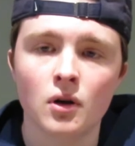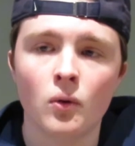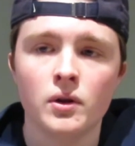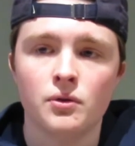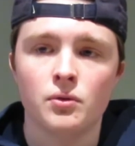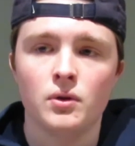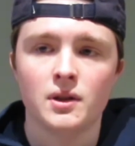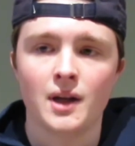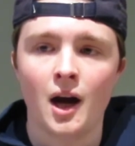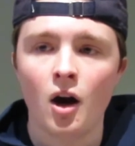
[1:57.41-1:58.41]
going through
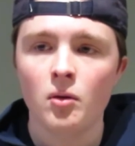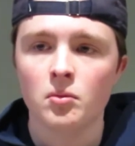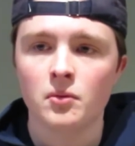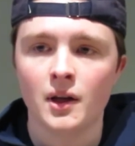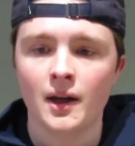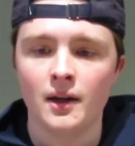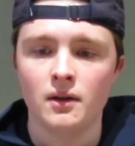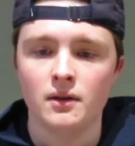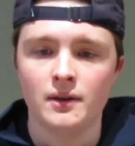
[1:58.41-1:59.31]
this album that